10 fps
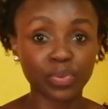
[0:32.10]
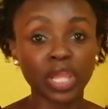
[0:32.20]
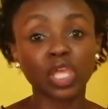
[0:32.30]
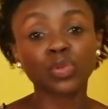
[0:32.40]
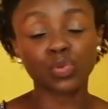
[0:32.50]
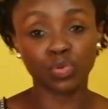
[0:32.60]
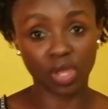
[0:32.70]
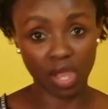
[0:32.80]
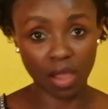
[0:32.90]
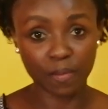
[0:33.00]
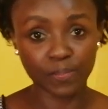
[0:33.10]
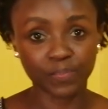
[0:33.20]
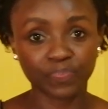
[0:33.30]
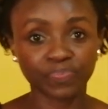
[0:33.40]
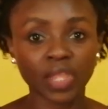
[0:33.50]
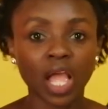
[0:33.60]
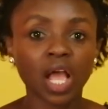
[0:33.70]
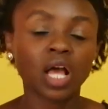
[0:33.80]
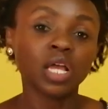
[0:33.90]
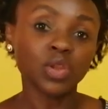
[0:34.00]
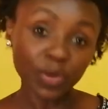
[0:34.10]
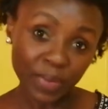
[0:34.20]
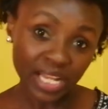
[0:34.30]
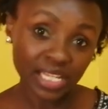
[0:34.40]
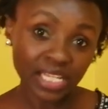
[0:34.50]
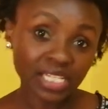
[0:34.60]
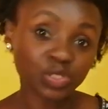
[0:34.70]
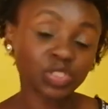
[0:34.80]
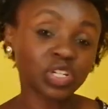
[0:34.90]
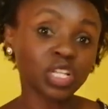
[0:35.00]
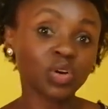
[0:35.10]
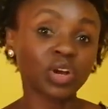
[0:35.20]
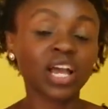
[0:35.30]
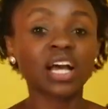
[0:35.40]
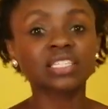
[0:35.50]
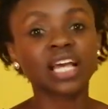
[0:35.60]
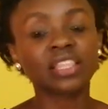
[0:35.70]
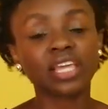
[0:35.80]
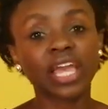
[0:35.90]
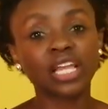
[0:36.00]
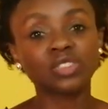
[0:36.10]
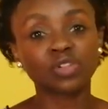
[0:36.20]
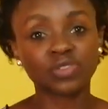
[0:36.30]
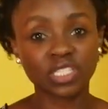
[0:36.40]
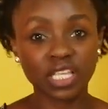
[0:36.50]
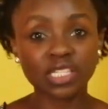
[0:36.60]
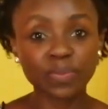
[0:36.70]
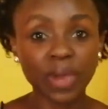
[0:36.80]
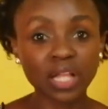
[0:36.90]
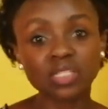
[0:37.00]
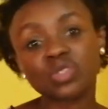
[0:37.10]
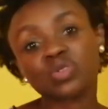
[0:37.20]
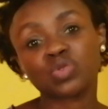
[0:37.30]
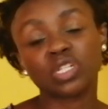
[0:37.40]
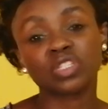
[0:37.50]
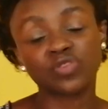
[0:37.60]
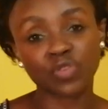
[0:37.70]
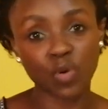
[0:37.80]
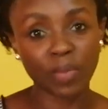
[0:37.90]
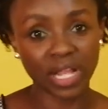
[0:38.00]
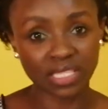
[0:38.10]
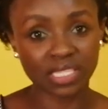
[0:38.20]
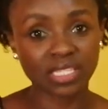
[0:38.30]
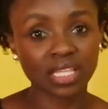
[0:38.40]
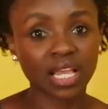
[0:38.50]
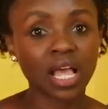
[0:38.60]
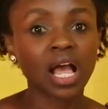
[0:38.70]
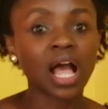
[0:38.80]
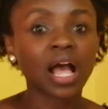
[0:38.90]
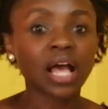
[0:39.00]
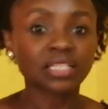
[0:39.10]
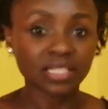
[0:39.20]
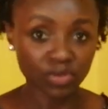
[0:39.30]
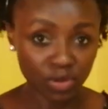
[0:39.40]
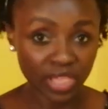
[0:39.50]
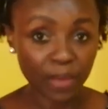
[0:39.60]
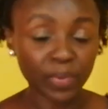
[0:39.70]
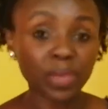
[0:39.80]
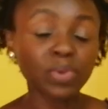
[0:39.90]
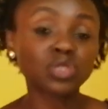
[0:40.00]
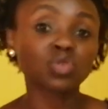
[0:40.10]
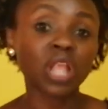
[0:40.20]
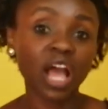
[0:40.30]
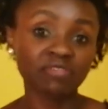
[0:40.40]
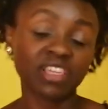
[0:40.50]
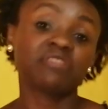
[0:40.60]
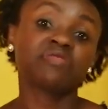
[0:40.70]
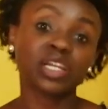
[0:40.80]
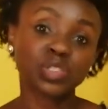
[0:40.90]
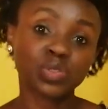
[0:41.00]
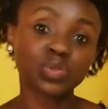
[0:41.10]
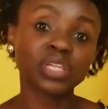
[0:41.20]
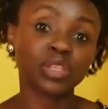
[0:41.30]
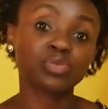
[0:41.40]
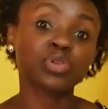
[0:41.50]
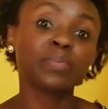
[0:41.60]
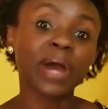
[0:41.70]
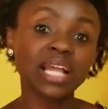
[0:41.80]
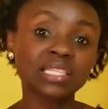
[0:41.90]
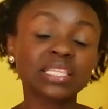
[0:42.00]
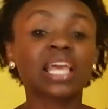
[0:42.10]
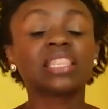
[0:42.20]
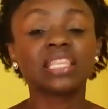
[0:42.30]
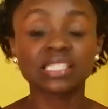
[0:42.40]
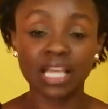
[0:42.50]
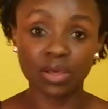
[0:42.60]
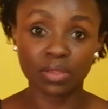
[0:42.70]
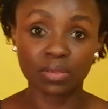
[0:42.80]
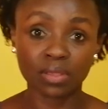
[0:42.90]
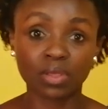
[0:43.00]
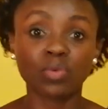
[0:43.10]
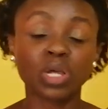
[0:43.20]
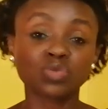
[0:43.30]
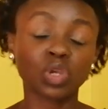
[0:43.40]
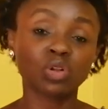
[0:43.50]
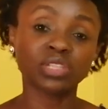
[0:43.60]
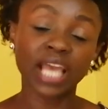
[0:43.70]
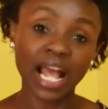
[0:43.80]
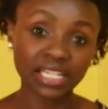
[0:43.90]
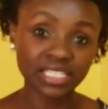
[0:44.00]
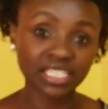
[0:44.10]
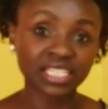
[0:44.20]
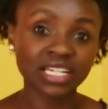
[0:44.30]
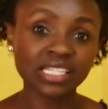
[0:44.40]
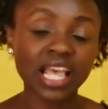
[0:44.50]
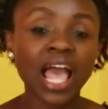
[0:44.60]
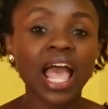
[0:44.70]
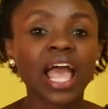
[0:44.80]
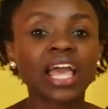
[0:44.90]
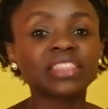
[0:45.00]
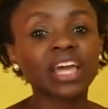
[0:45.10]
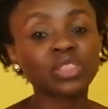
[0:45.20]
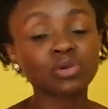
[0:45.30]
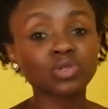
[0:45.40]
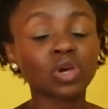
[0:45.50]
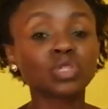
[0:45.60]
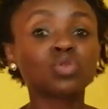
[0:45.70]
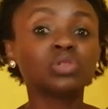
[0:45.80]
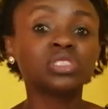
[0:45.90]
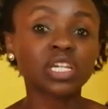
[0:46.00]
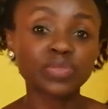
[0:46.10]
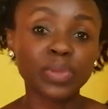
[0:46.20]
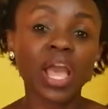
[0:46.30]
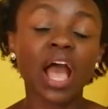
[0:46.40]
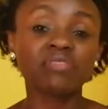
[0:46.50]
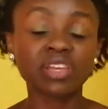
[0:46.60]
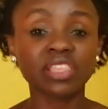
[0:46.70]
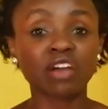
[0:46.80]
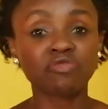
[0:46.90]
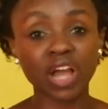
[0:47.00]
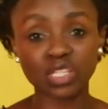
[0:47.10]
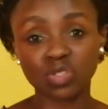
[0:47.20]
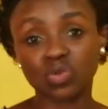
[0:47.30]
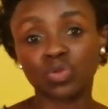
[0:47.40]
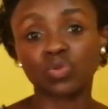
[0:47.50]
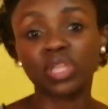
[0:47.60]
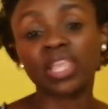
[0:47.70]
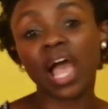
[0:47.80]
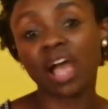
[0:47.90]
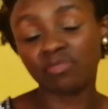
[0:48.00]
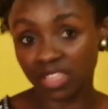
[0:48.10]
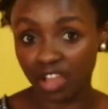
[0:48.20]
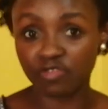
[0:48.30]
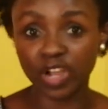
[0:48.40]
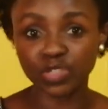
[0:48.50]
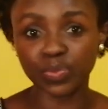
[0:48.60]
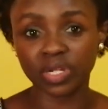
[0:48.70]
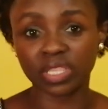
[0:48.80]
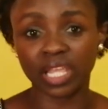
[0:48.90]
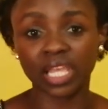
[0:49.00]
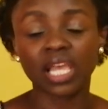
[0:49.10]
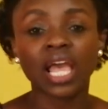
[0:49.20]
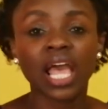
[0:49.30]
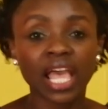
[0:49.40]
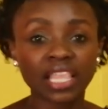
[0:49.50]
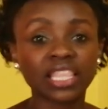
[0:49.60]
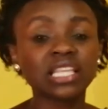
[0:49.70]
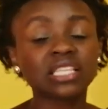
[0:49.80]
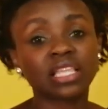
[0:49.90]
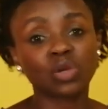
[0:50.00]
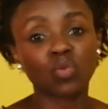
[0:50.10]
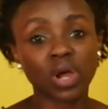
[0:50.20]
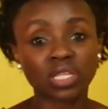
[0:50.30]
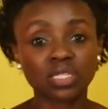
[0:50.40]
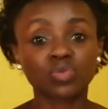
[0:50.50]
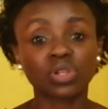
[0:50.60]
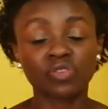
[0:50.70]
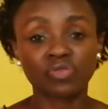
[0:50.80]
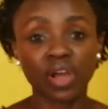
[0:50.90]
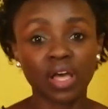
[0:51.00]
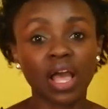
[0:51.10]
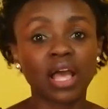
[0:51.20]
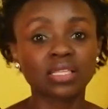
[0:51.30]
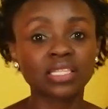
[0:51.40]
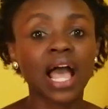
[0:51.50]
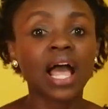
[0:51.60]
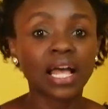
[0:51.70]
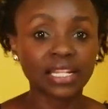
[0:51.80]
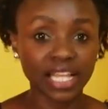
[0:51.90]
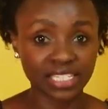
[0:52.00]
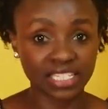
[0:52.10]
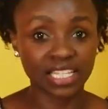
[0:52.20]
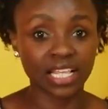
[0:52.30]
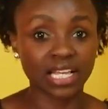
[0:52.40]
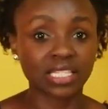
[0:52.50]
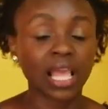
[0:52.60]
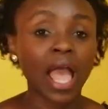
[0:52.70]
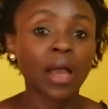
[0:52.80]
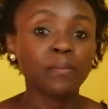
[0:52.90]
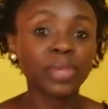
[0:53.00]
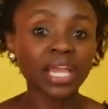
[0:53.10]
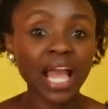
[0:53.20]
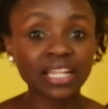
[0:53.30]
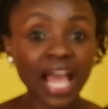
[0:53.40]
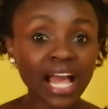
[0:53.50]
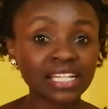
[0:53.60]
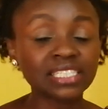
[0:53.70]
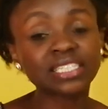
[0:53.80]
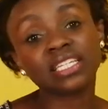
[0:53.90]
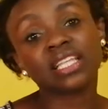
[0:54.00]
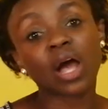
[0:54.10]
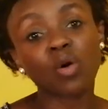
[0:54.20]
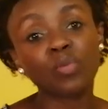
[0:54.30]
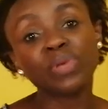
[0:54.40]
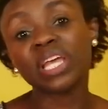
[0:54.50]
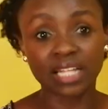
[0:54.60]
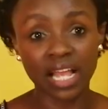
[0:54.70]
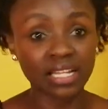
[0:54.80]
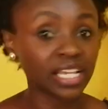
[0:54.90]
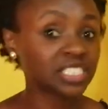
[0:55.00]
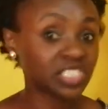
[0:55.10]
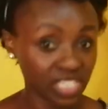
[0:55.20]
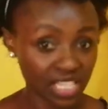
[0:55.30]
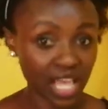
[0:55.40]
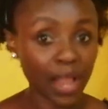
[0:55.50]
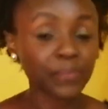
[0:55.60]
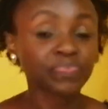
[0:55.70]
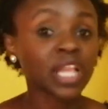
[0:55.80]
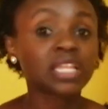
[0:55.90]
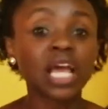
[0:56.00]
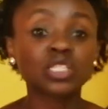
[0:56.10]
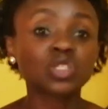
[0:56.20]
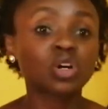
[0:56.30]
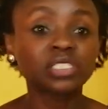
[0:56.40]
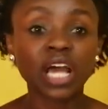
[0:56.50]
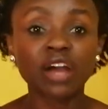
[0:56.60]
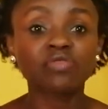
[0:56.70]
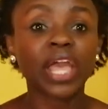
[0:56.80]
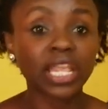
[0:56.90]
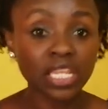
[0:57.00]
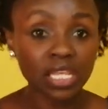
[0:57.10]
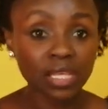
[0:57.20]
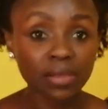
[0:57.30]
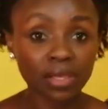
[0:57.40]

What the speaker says: breaking through the gum. Normally, it usually occurs at the age of 6 months to 24 months. Though their babies will have their first tooth at 3 months, and these are the ones we call the early teethers. And there are those ones who will just be having their first tooth when they're having their first birthday. And these are the ones we refer as late teethers. Being an early teether or being a late teether does not have any